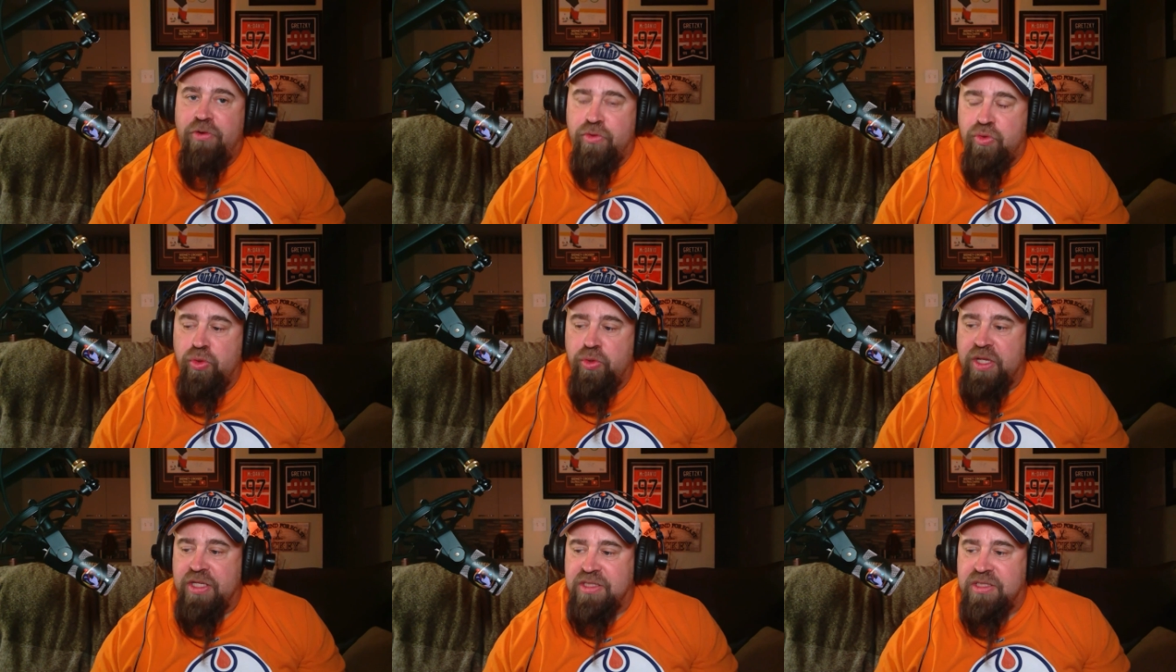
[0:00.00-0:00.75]
through
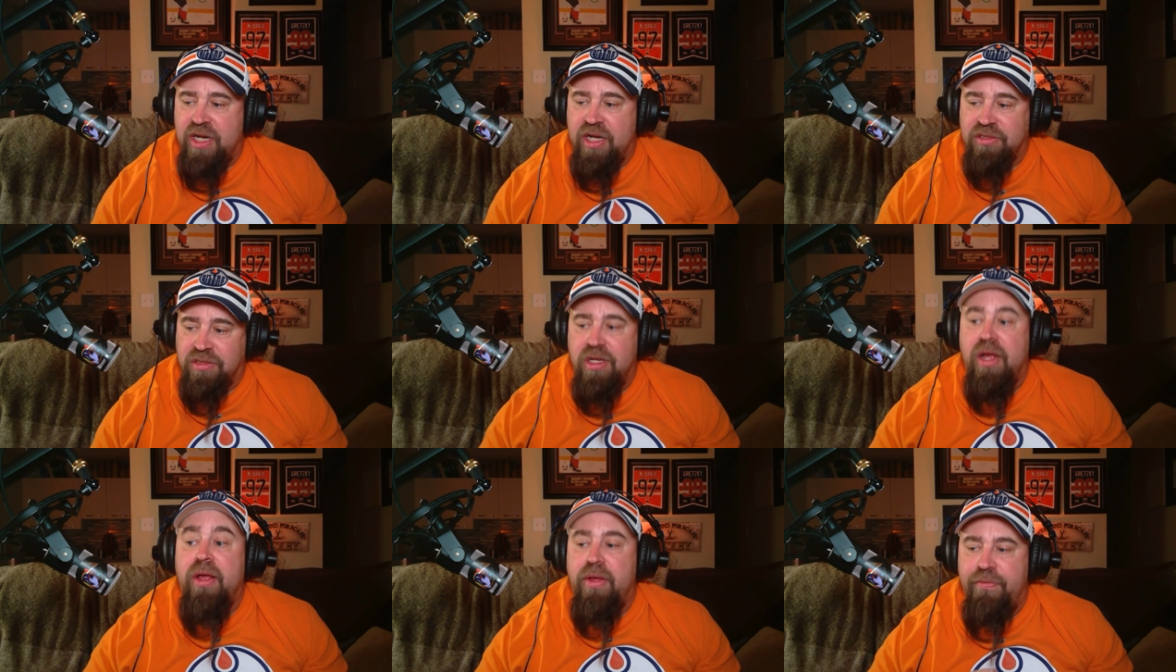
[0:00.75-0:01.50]
these stats
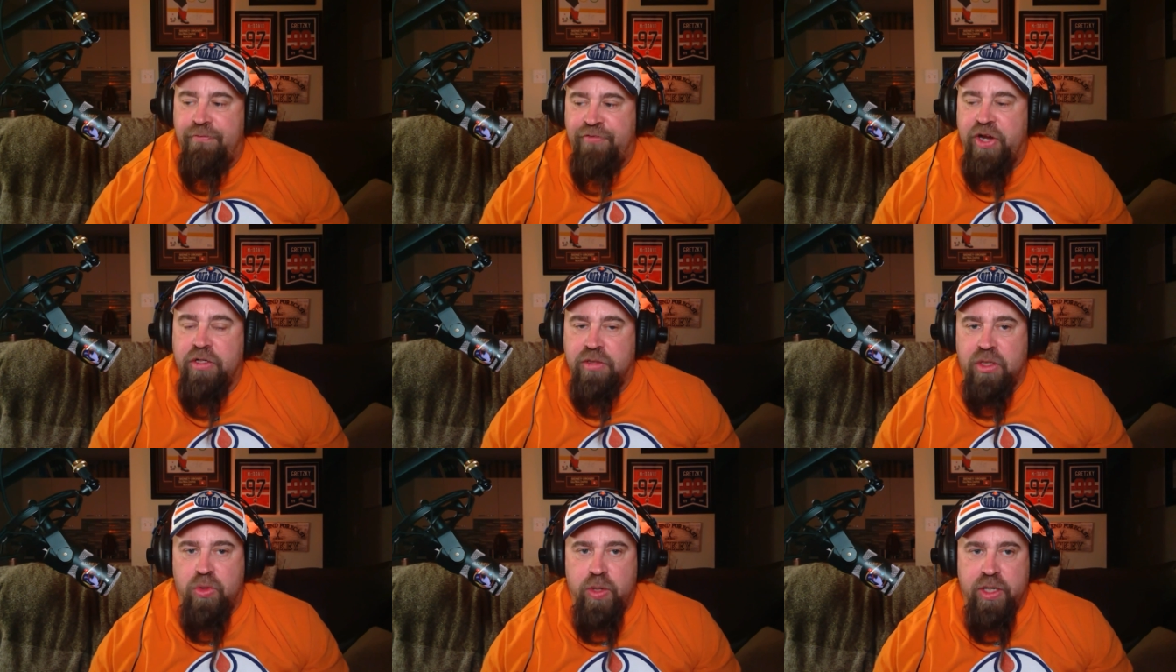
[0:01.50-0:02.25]
fairly
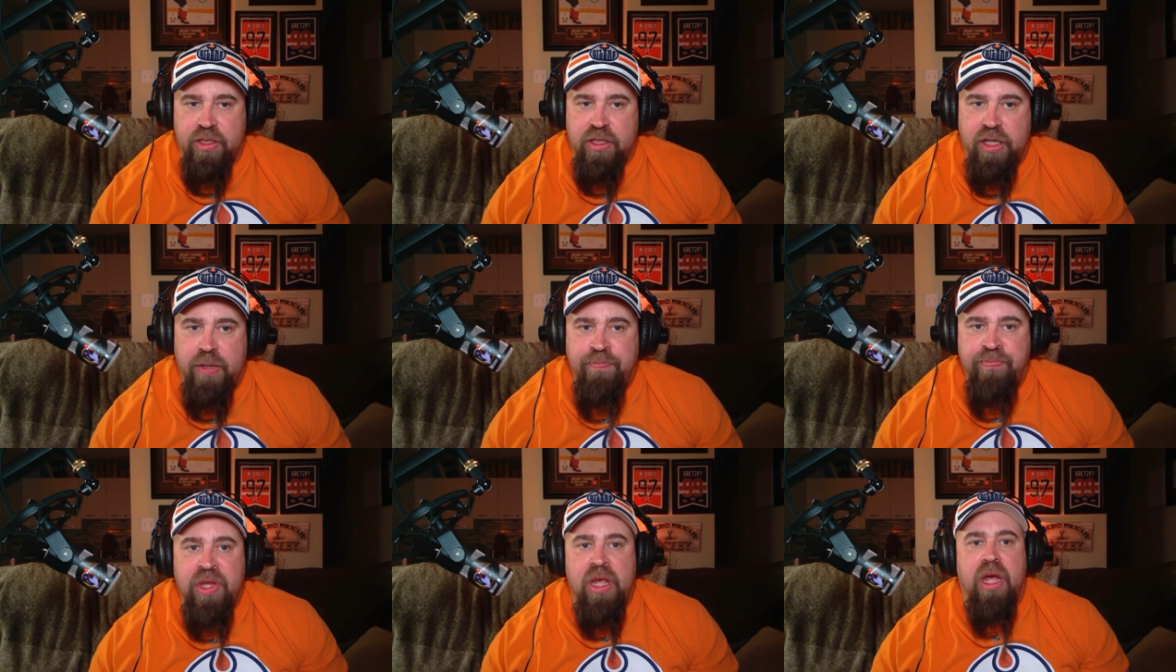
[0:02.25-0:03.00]
quickly.
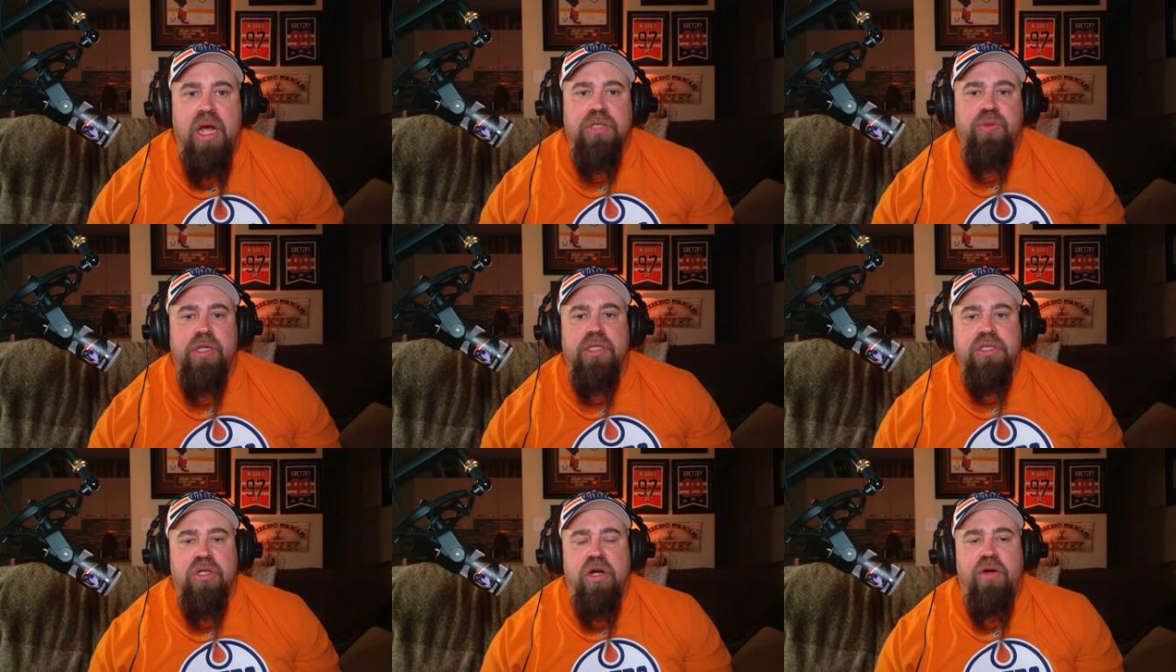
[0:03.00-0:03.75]
As we're going to
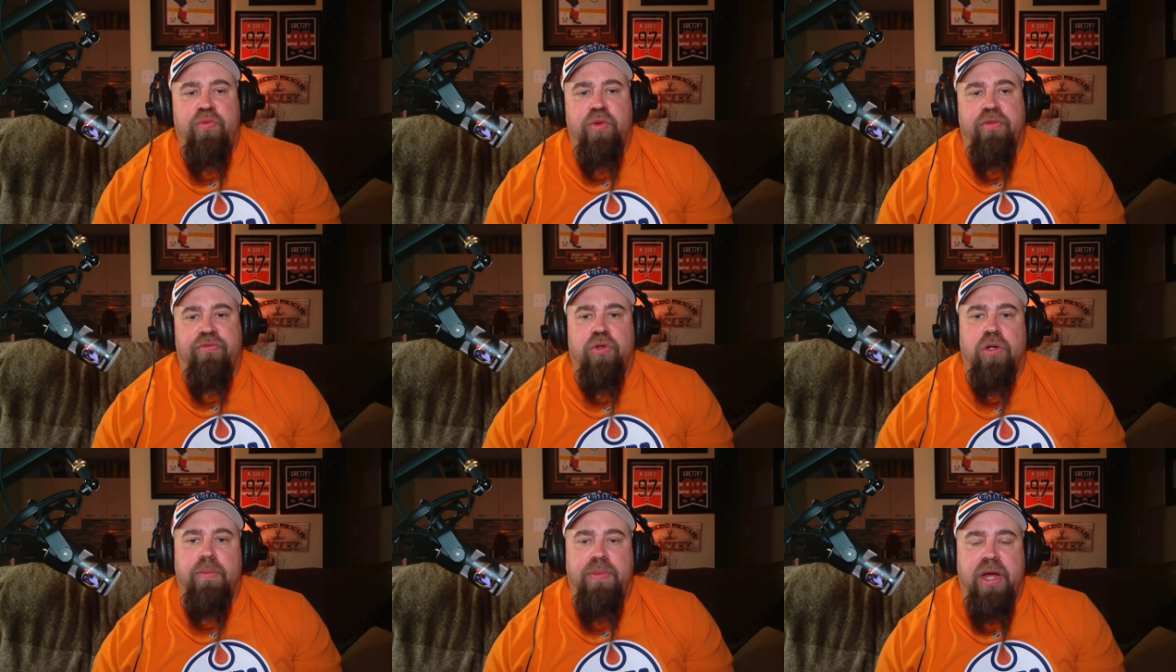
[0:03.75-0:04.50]
start off with the
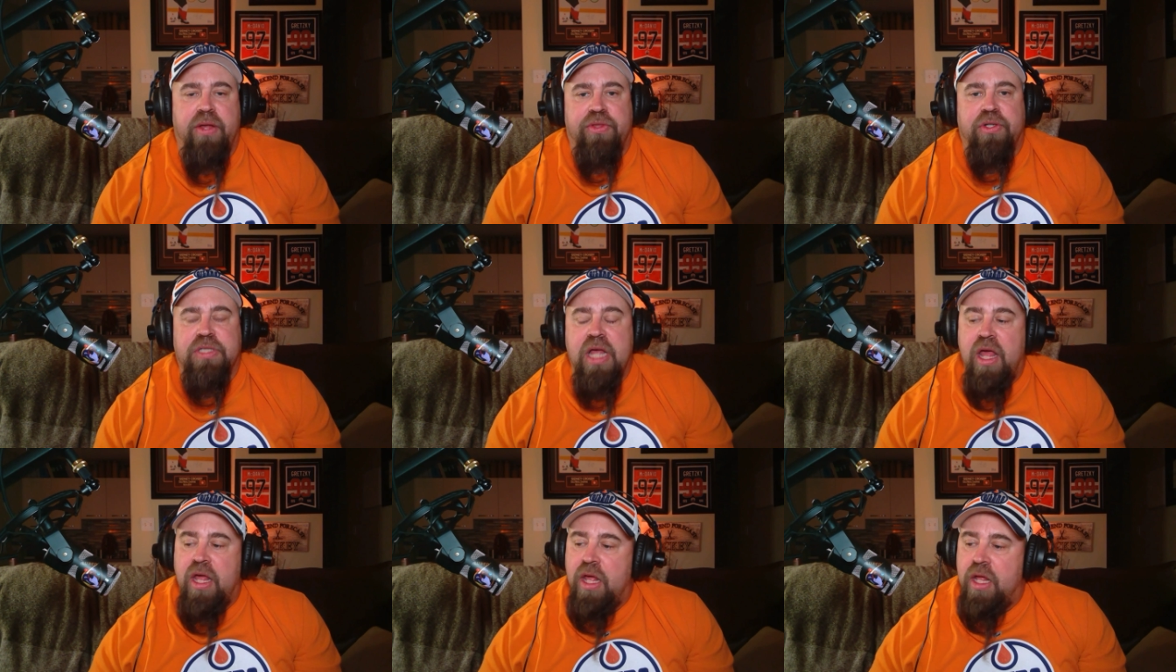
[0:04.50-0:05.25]
Florida Panthers,
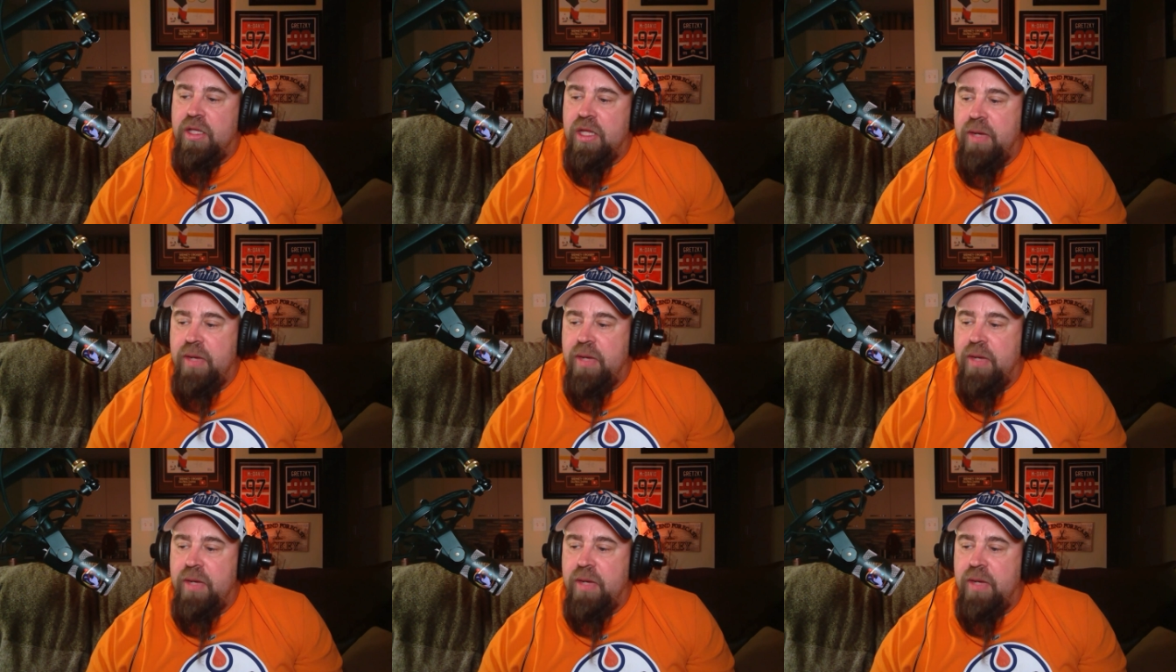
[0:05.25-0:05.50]
the